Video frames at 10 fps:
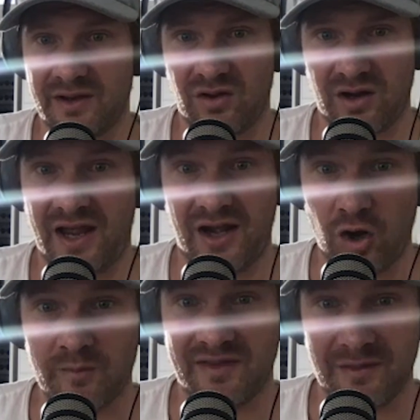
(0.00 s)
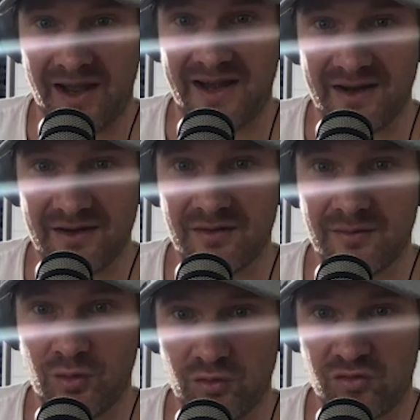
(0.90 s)
like an opening the batting
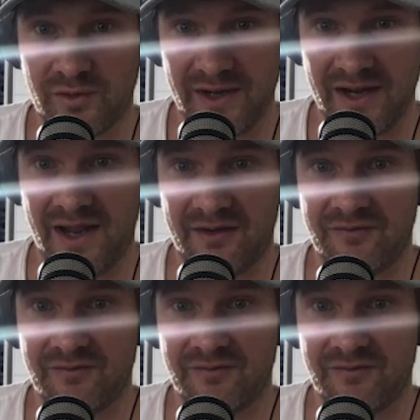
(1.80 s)
ball swing at